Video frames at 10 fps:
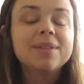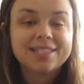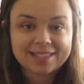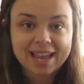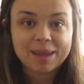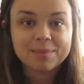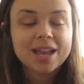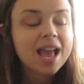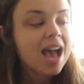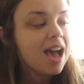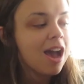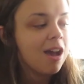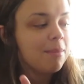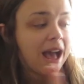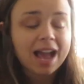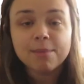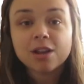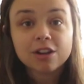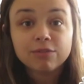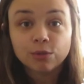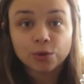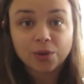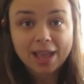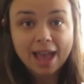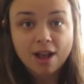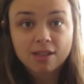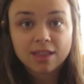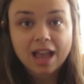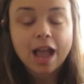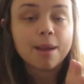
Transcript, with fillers: Same. Um, I'm not a floral gal.